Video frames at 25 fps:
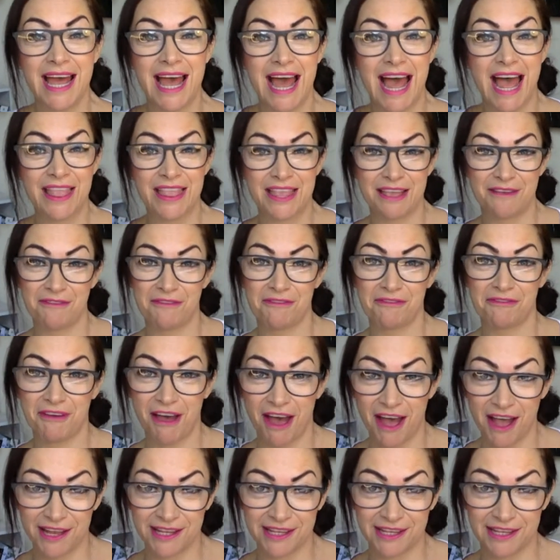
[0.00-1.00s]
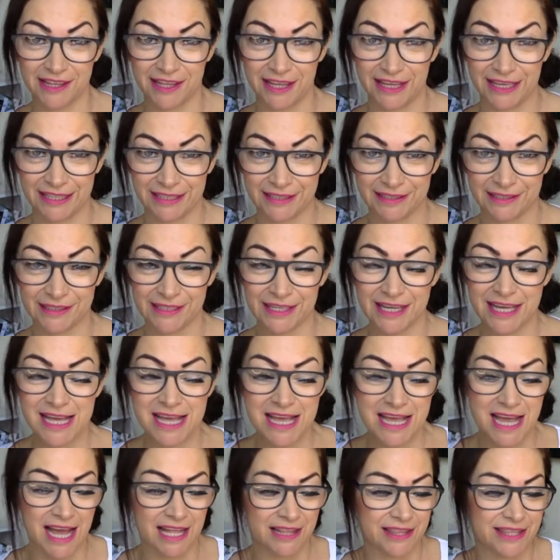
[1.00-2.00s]
And then finally,
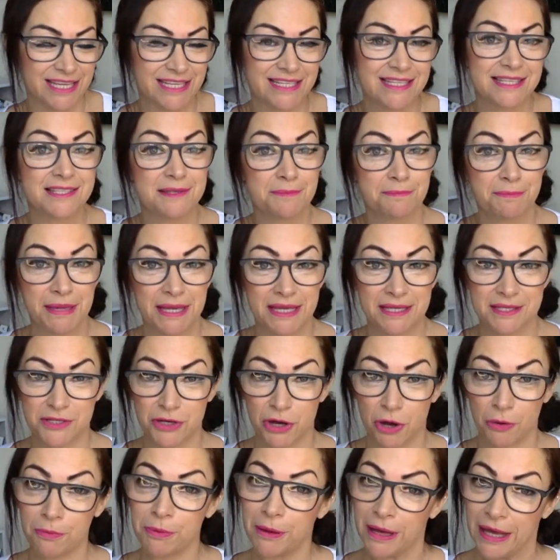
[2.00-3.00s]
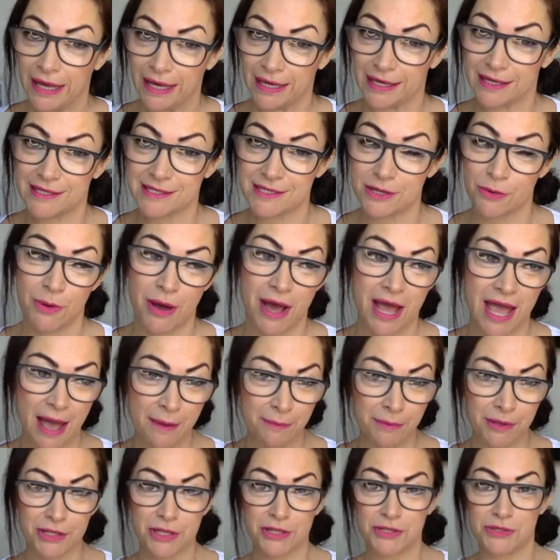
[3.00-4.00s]
and this is a big topic, so I am
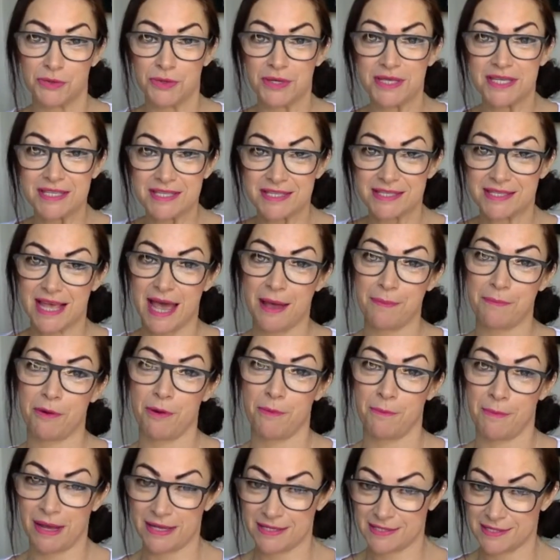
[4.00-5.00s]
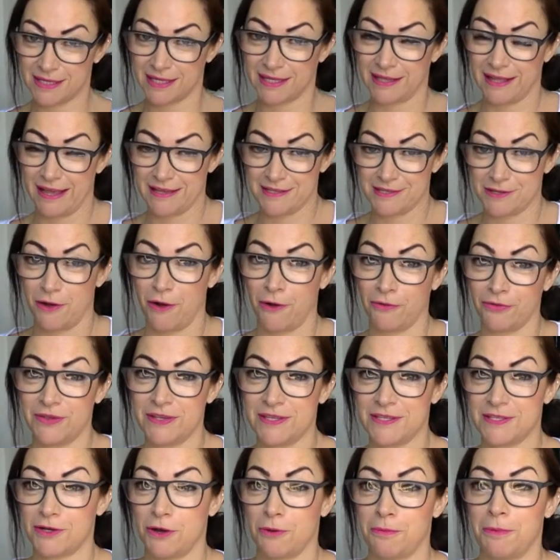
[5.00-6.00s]
going to do a separate masterclass on this
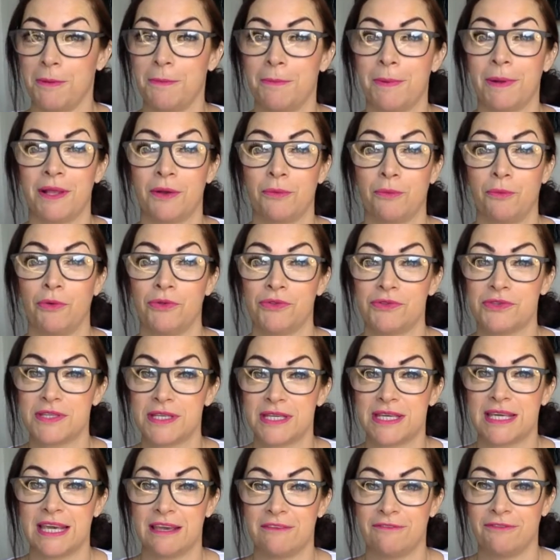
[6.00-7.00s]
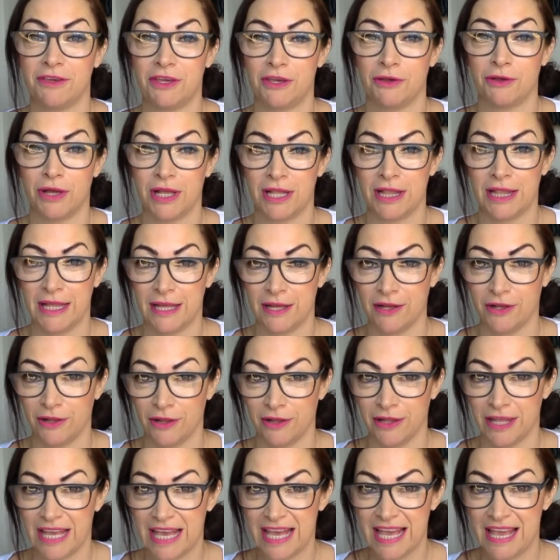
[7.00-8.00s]
topic, but I want to give you a
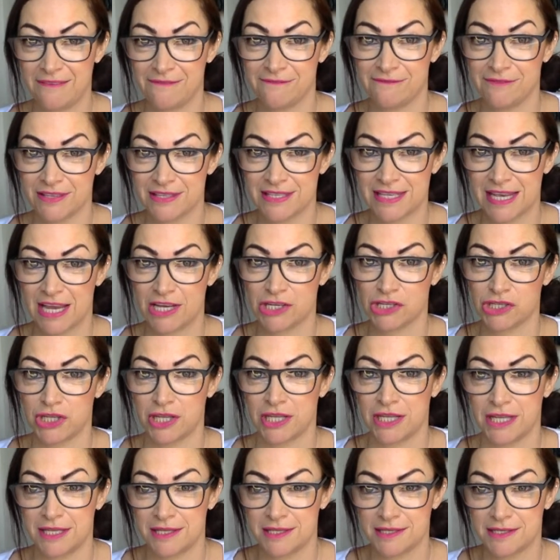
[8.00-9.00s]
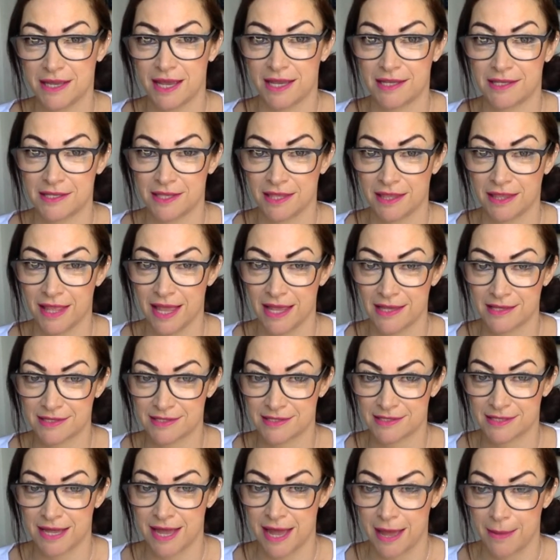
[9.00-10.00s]
little invitation and insight into the last
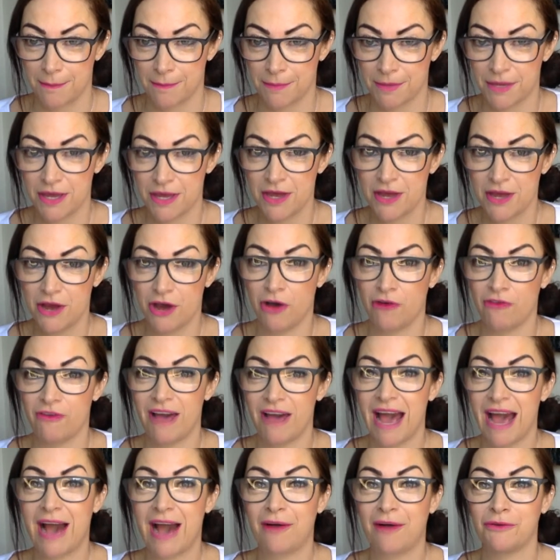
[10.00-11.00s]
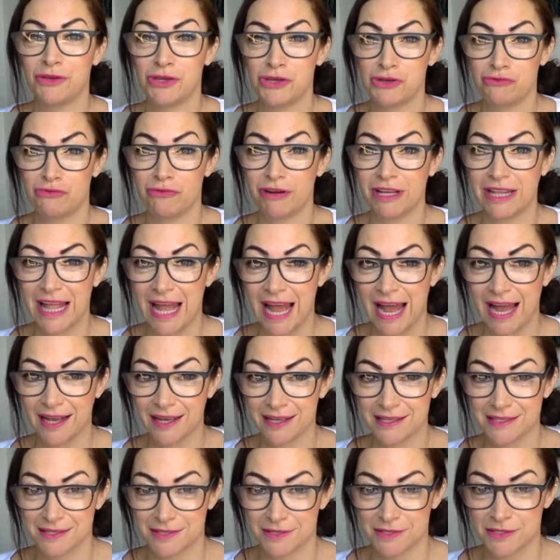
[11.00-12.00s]
step of how you
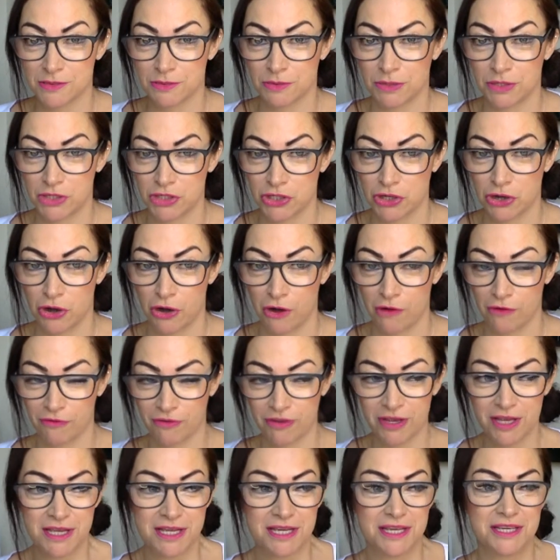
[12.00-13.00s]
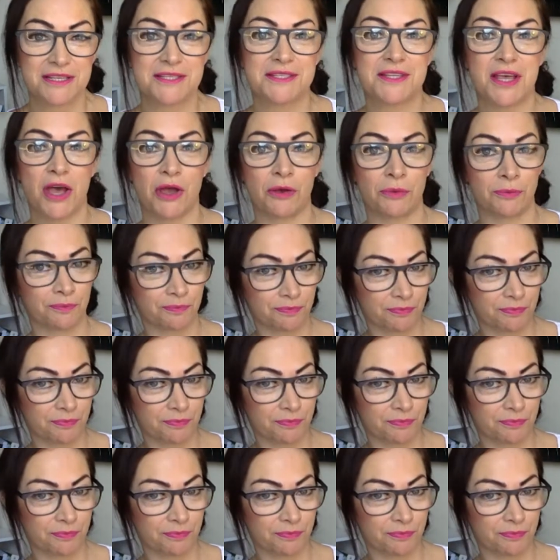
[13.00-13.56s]
relax and switch off. So